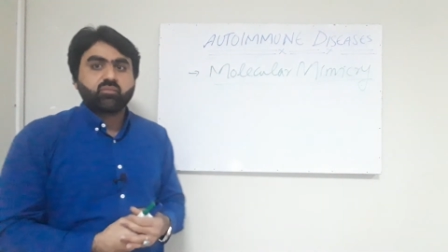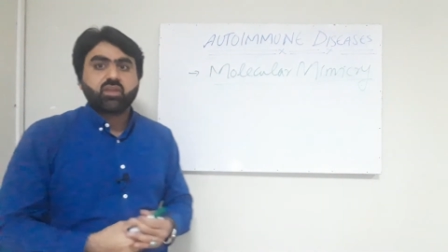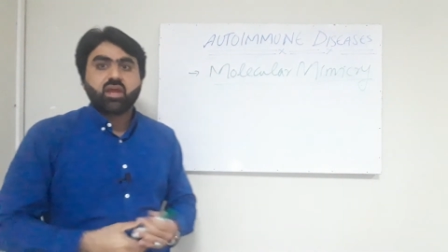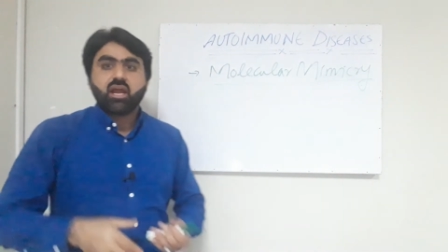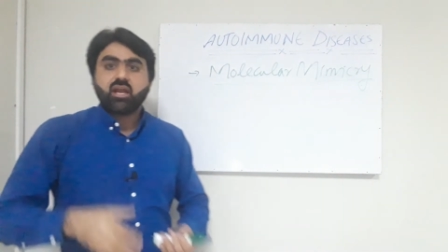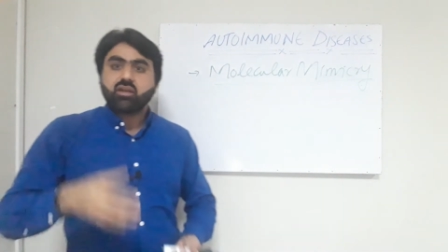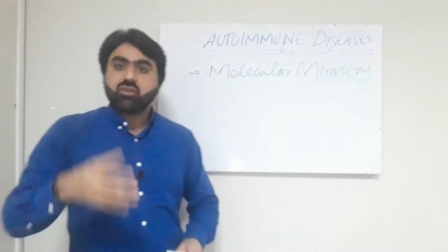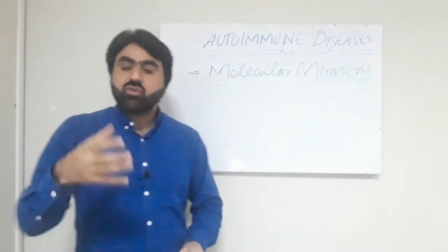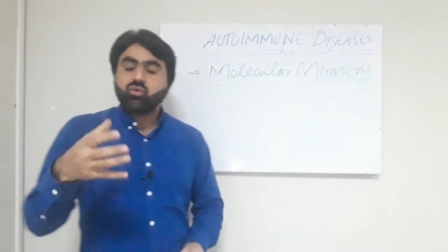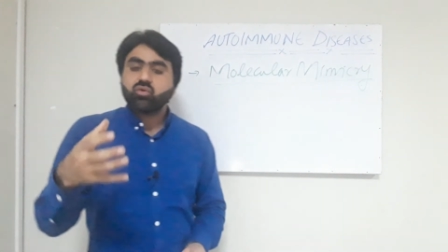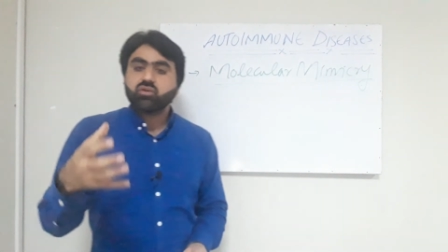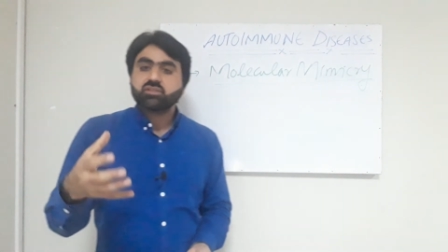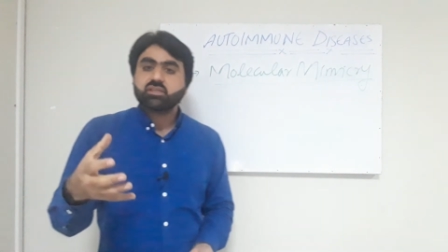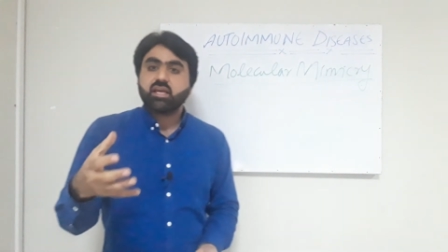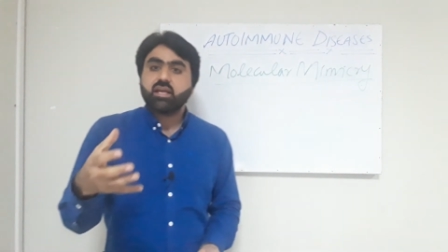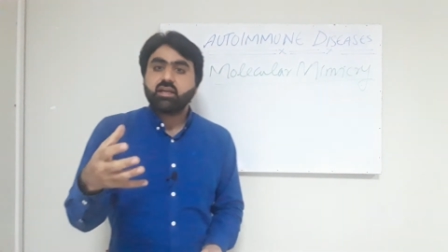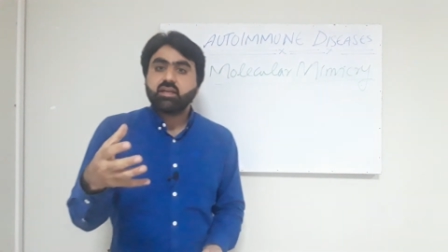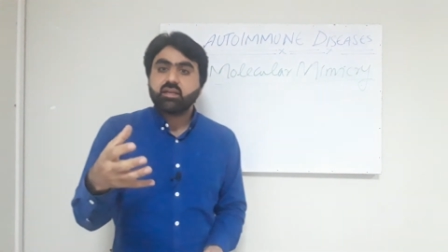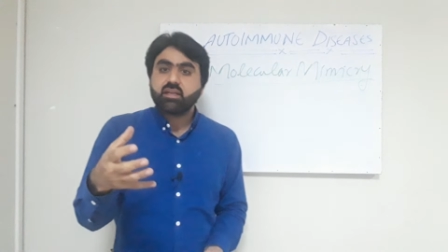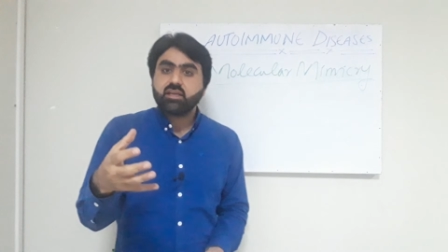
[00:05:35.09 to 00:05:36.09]
and those
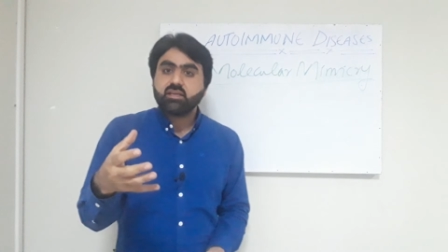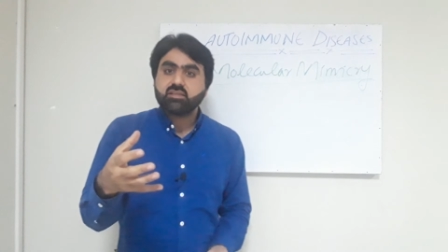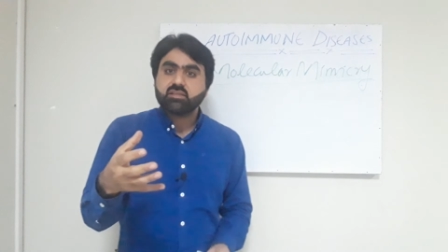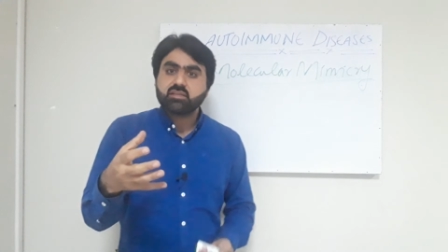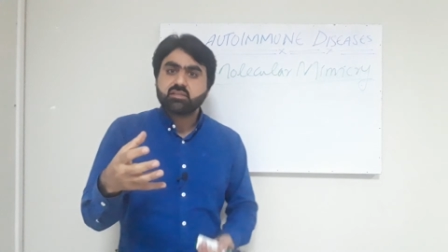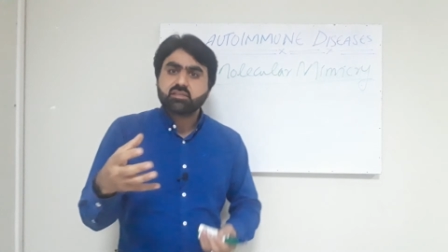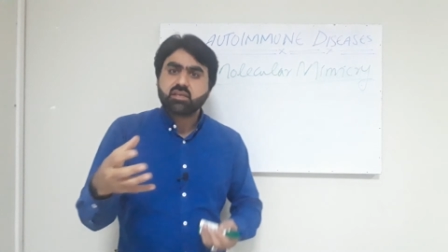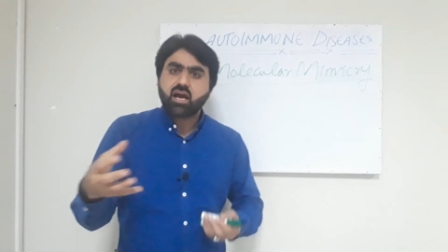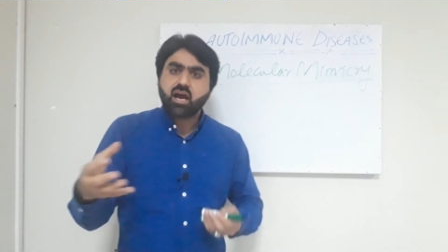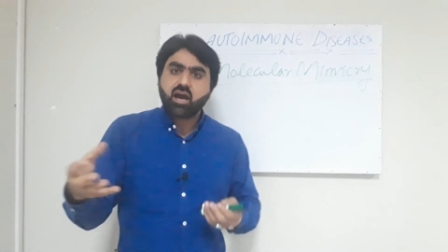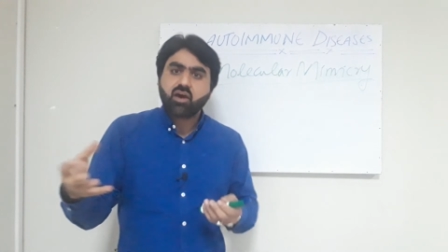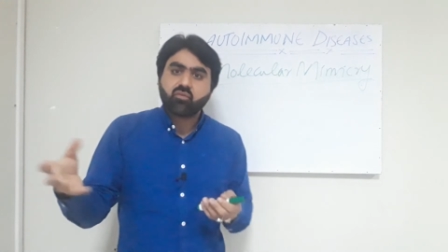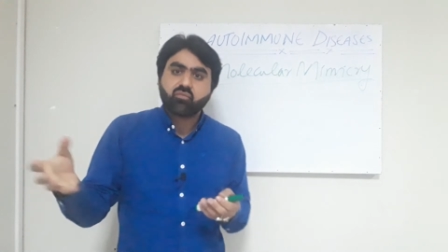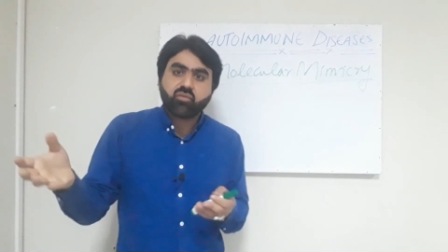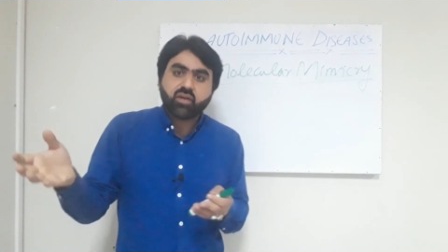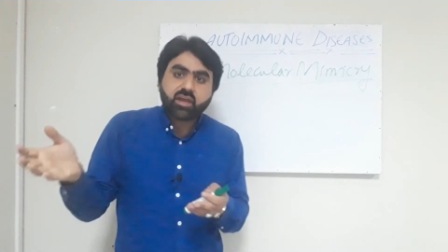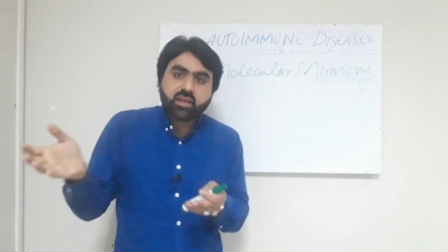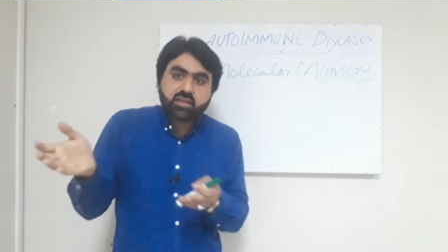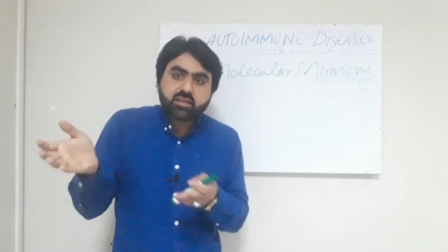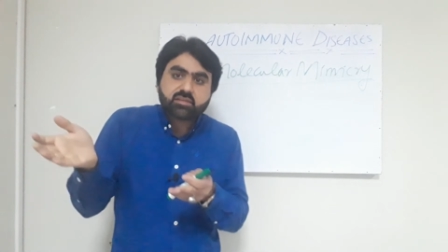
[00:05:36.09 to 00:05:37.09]
antigens are
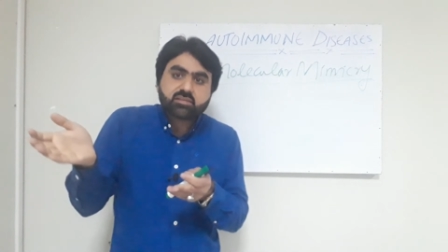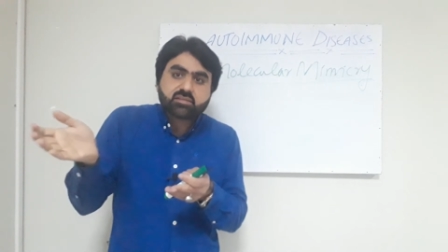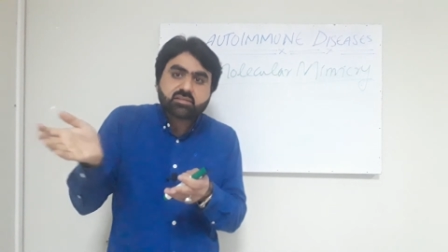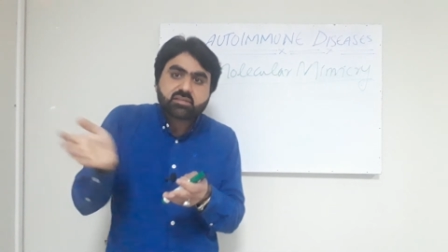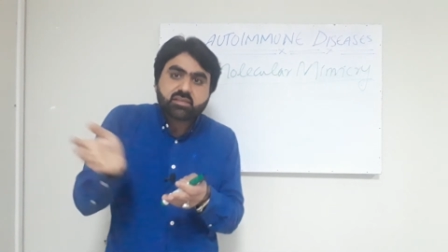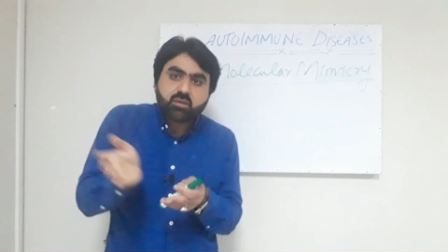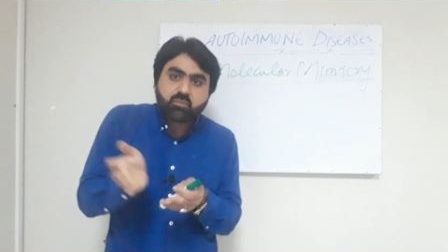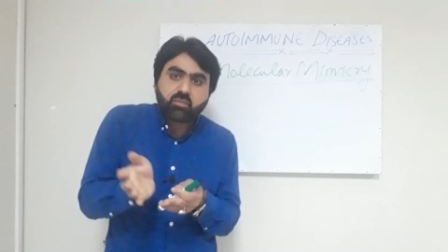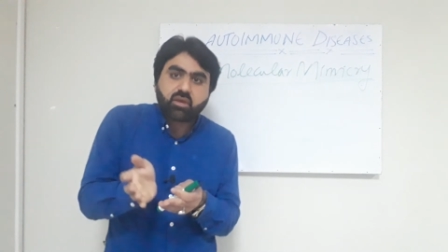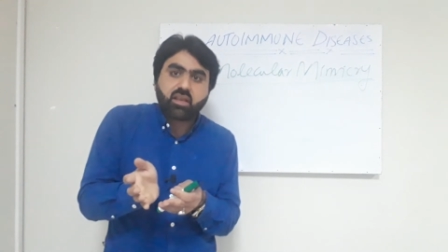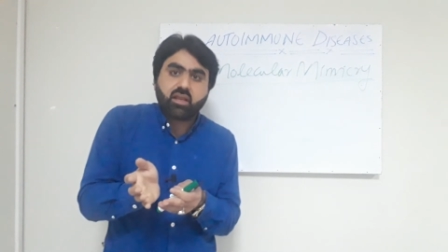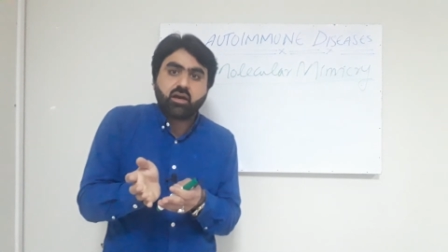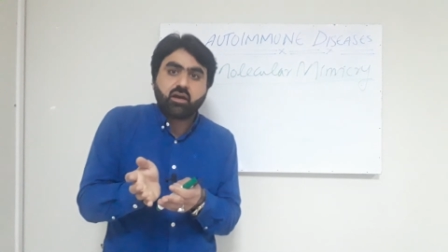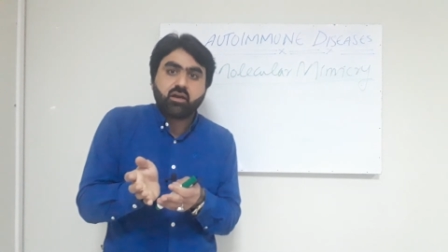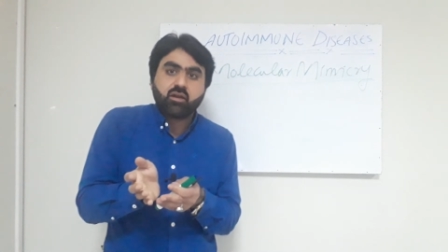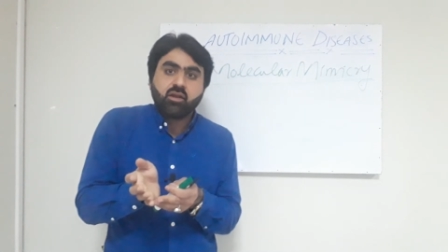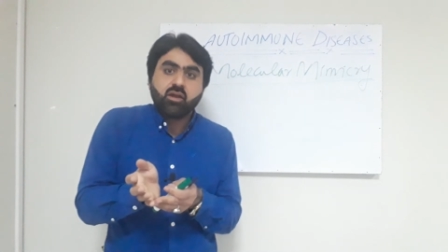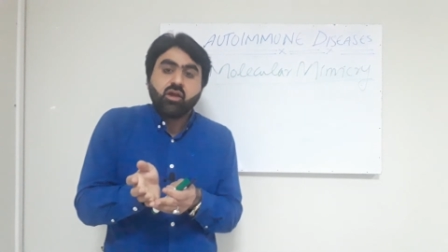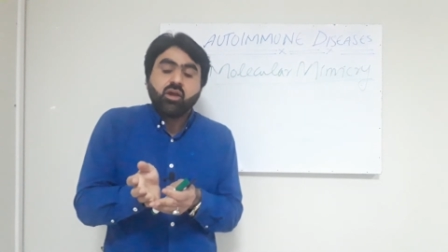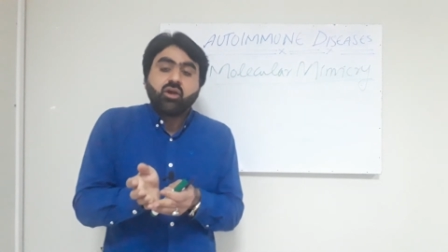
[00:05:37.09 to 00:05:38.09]
very
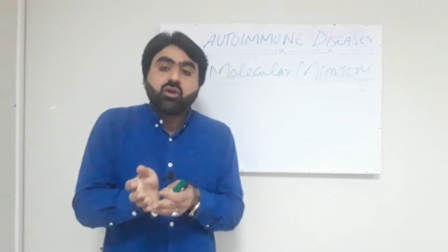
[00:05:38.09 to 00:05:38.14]
similar